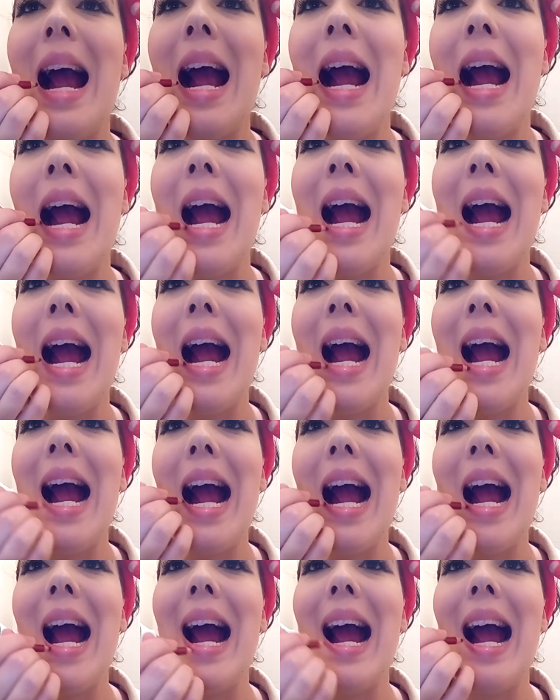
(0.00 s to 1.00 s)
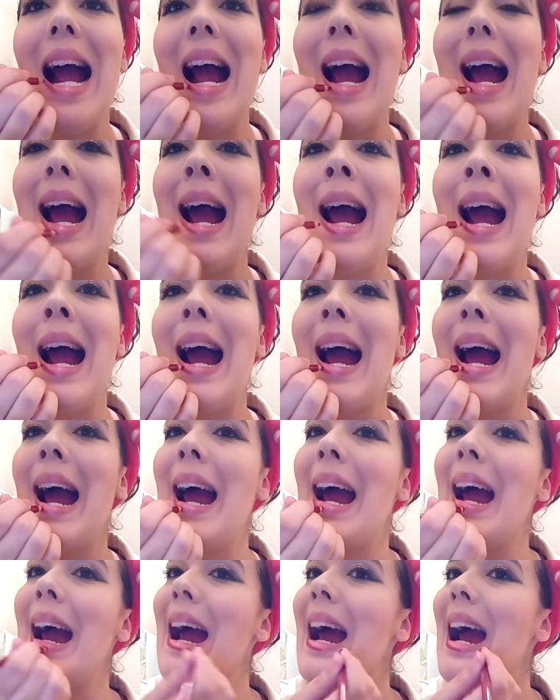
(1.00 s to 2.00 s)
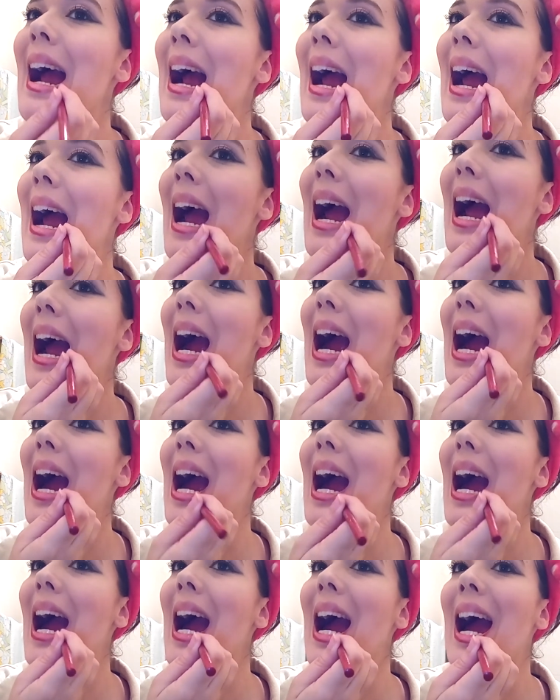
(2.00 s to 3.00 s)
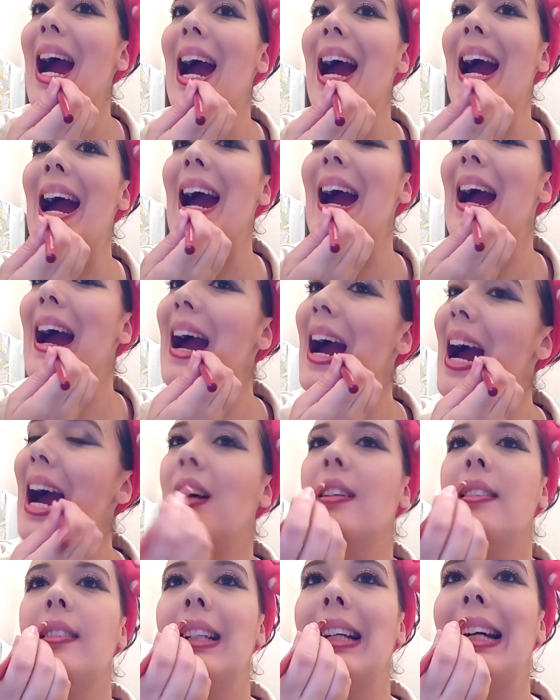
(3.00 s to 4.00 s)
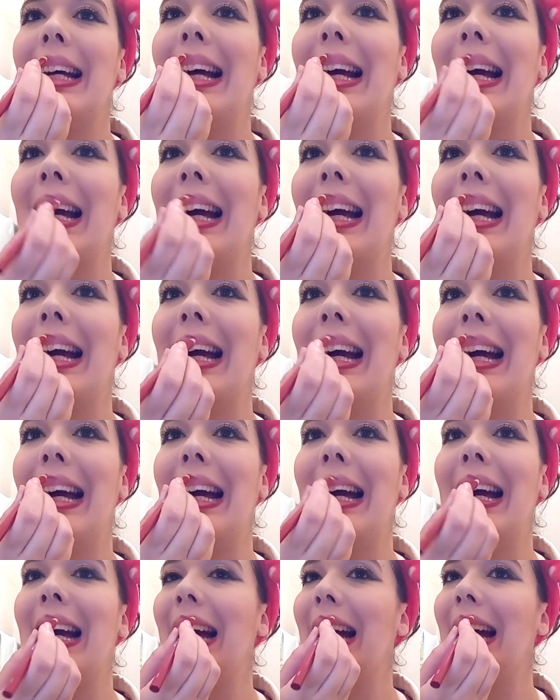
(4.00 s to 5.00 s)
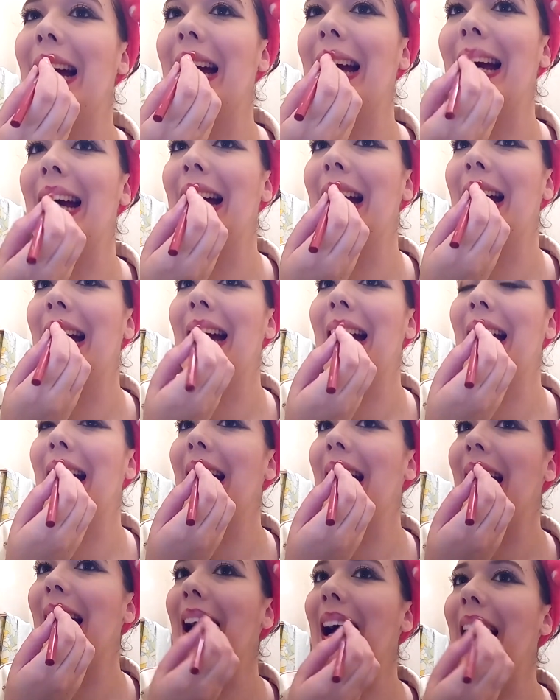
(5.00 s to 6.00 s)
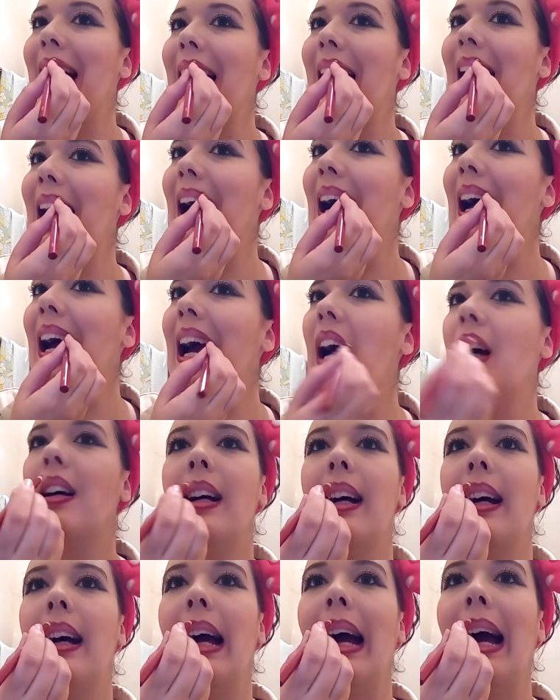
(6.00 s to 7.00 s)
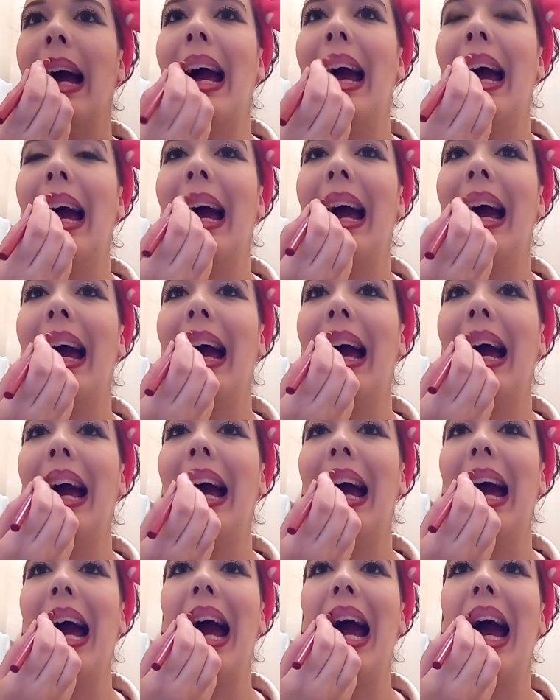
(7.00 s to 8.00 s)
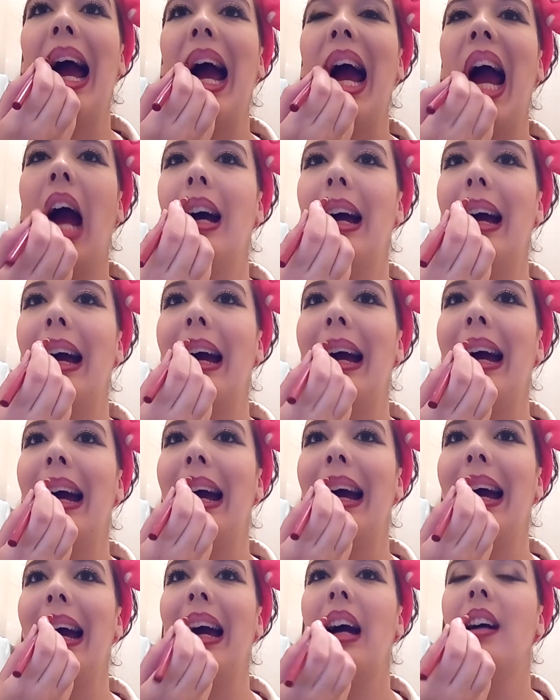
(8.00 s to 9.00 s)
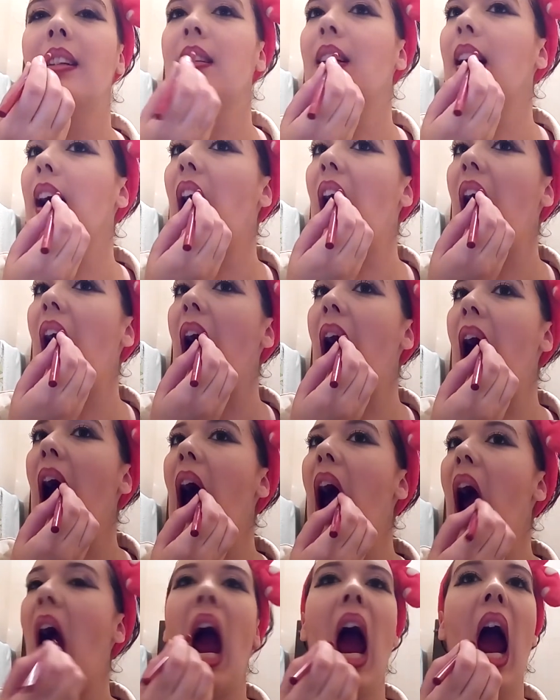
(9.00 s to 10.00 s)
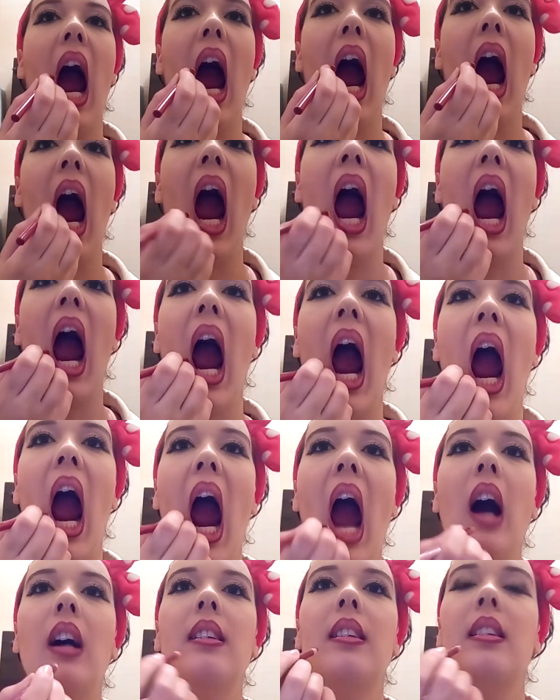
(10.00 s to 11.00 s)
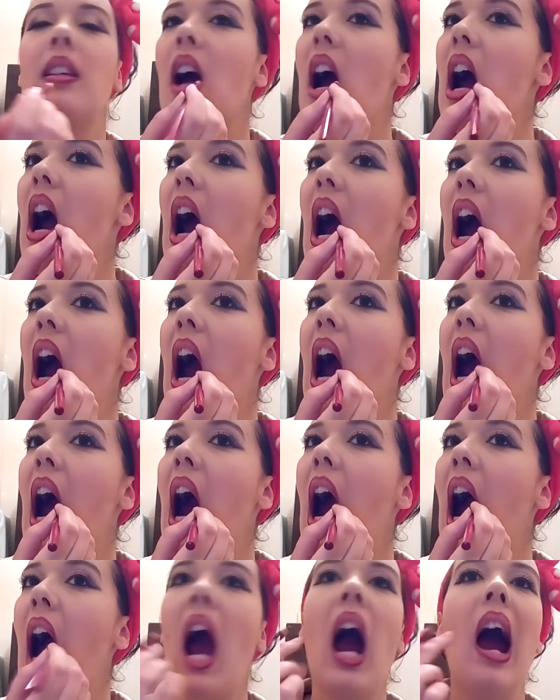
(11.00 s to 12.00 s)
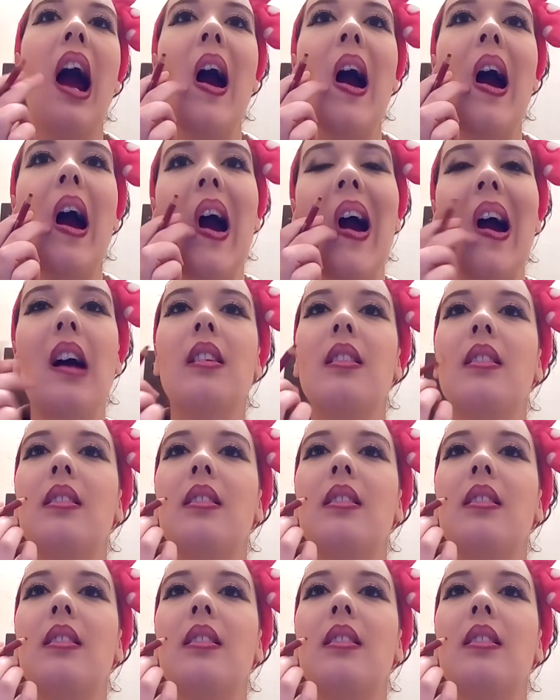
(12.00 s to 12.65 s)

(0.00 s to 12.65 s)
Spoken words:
Now lips, I'm going to rock this red lips, so I'm going to outline them before with my pencil. Ta-da.